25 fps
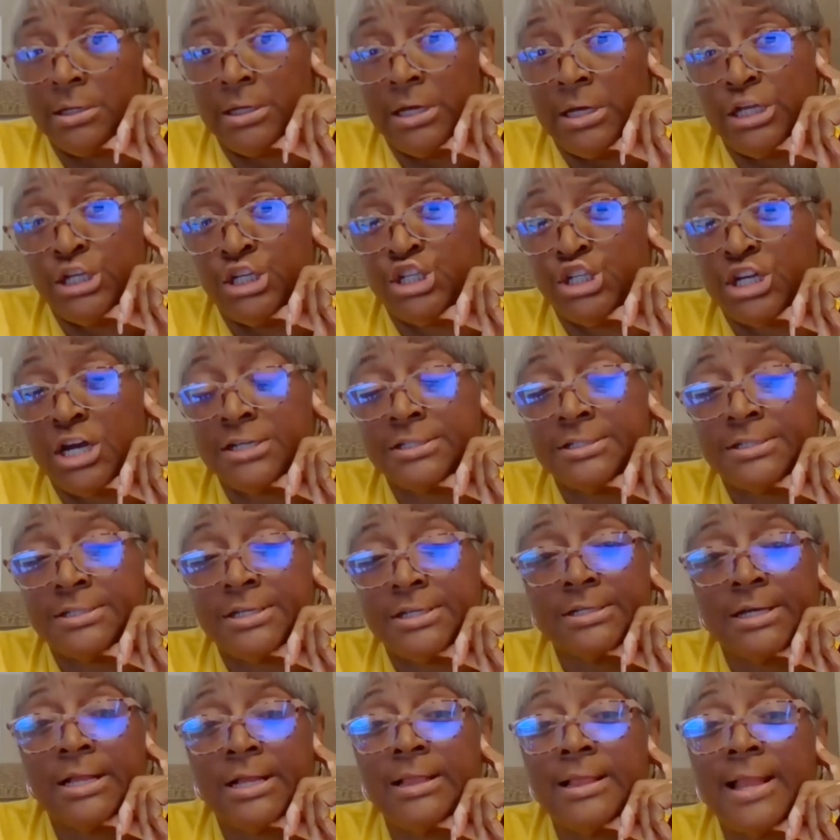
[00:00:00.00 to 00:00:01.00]

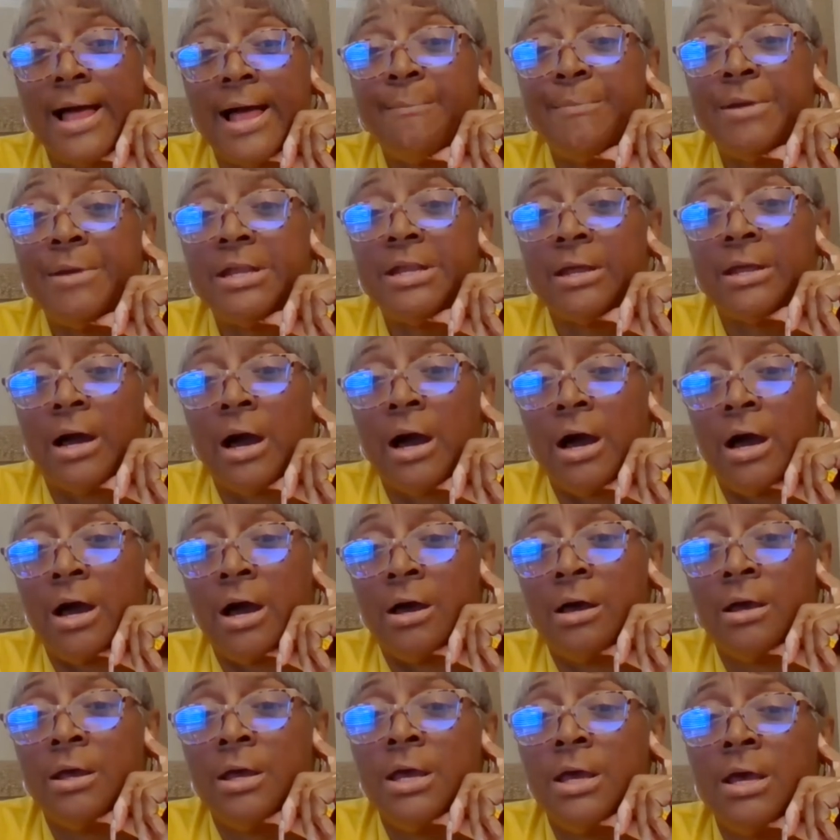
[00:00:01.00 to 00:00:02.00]
injustice, climate
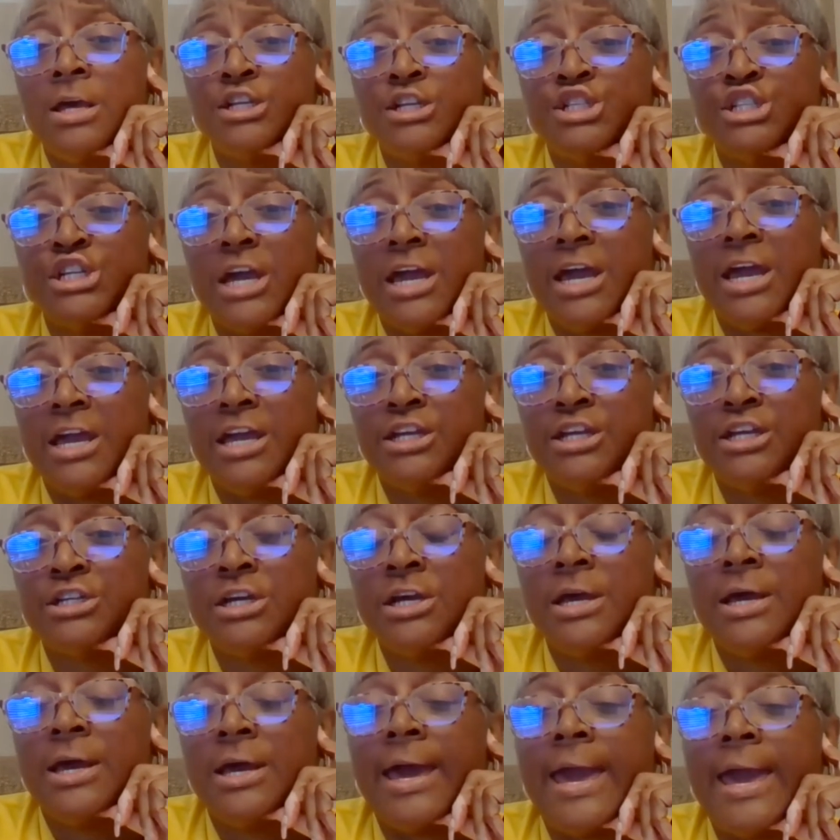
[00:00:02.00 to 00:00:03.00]
change,
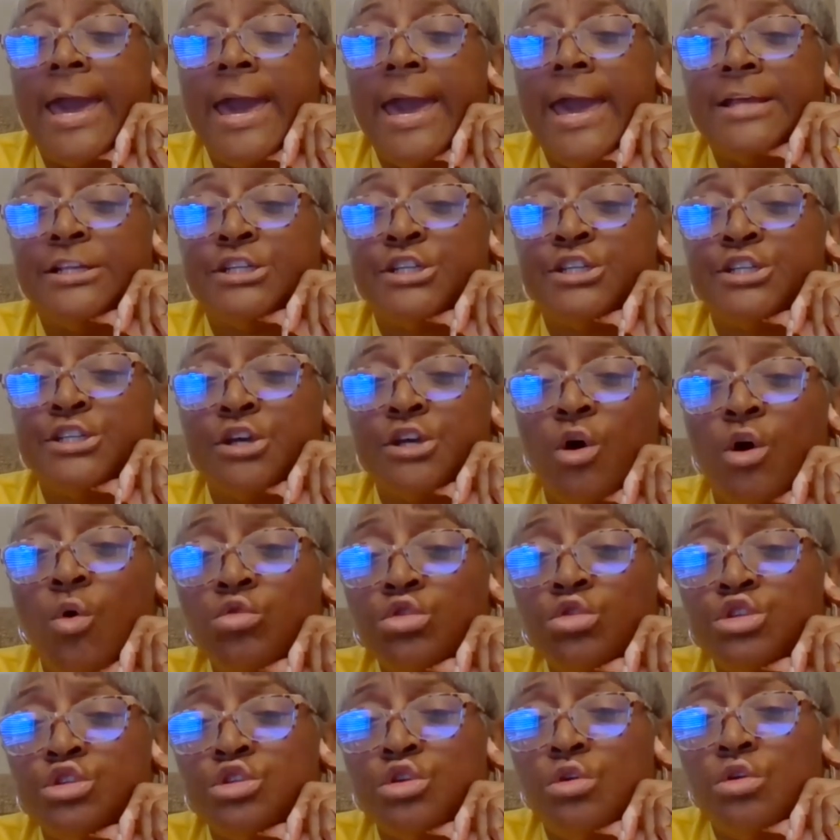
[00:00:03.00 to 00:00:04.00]
and
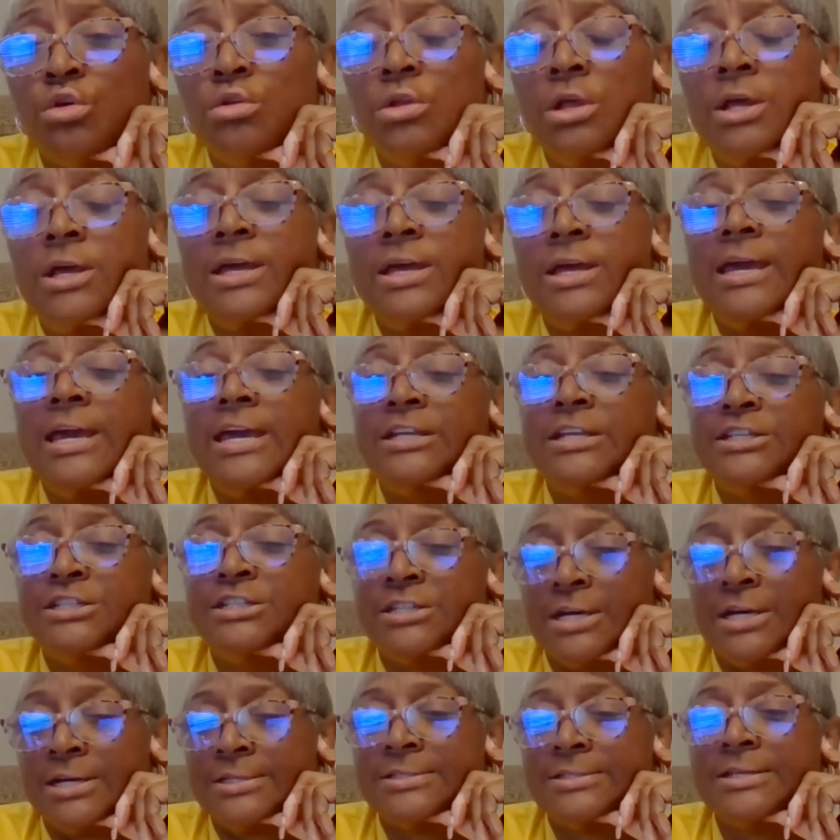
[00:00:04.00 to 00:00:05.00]
social
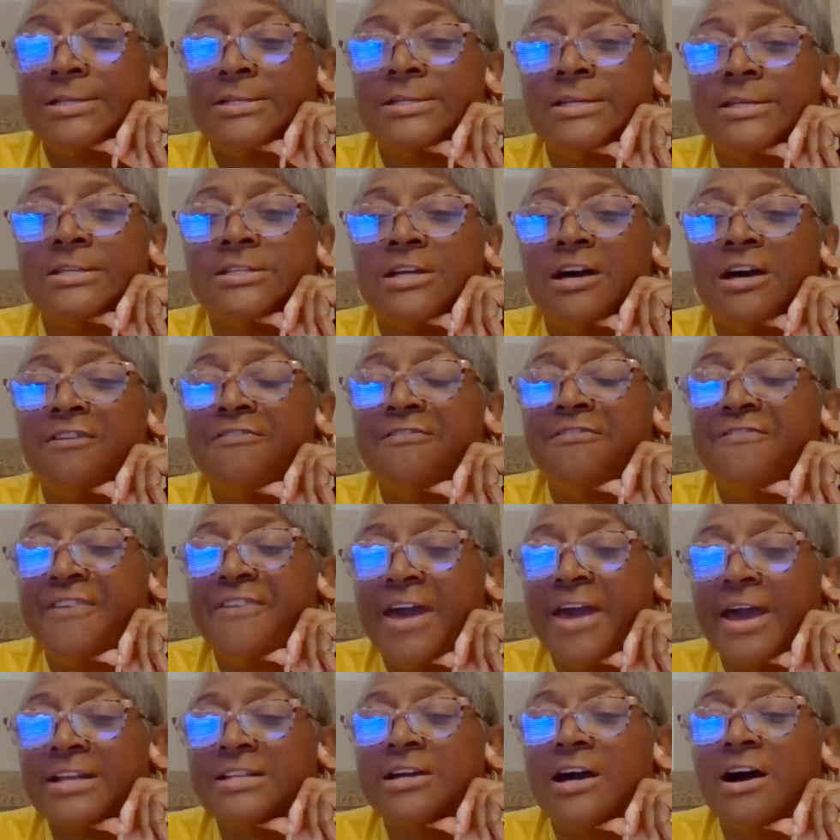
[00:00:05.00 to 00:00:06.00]
injustices
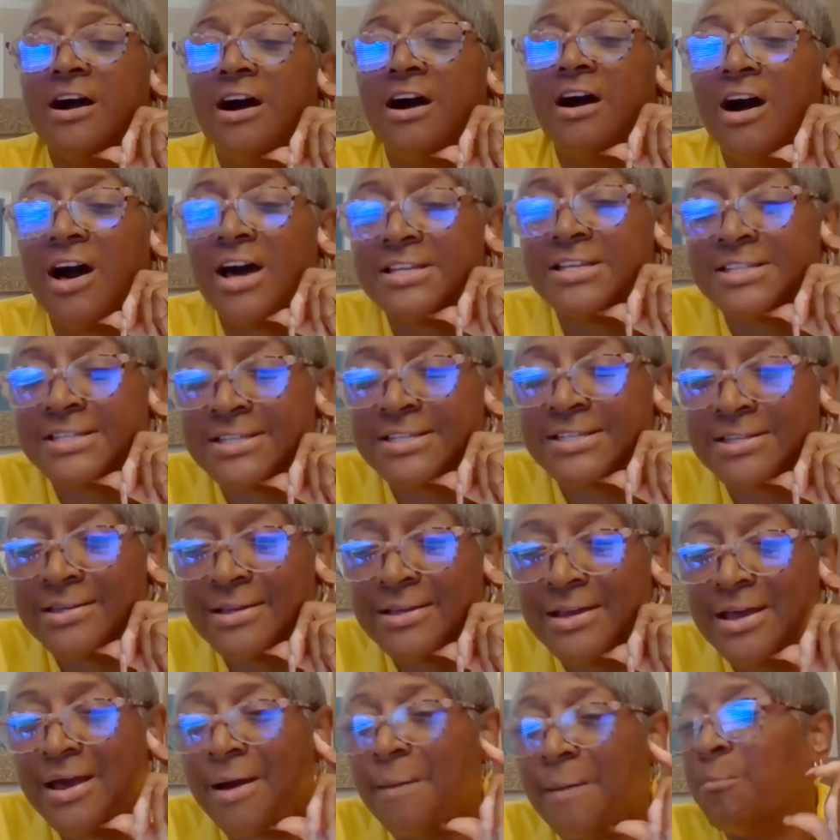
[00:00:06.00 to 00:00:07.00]
affect us
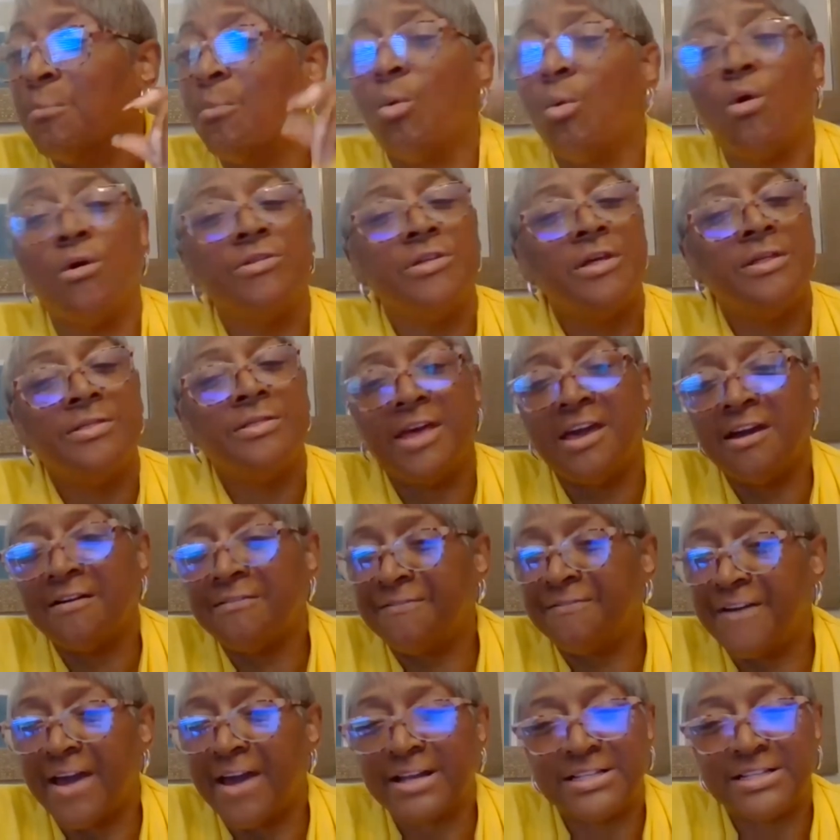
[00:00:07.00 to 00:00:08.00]
more than they
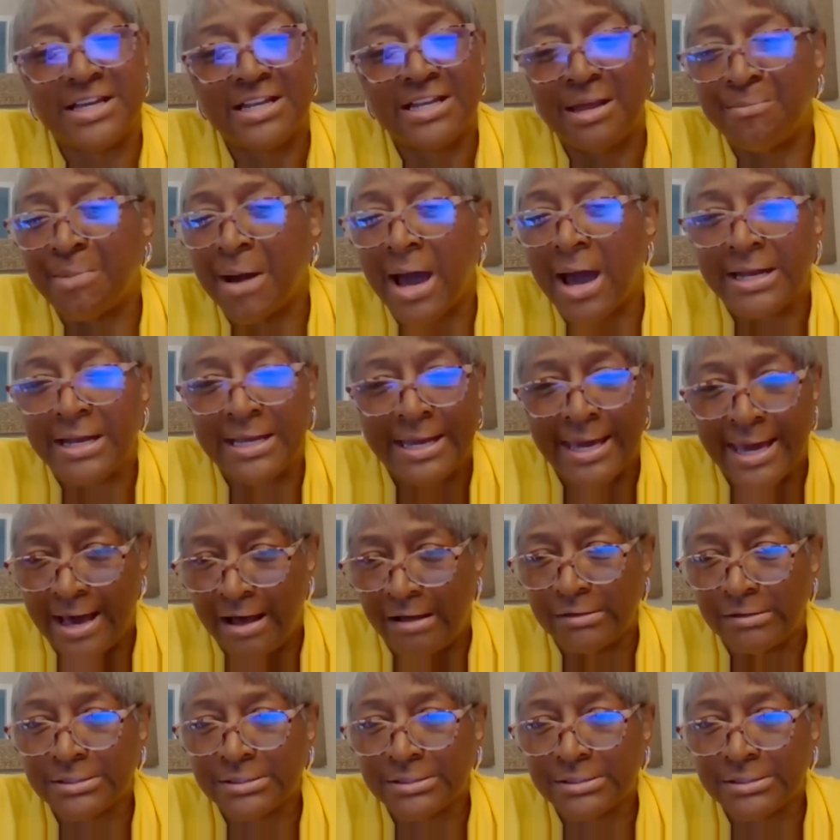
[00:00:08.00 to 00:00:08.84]
affect anybody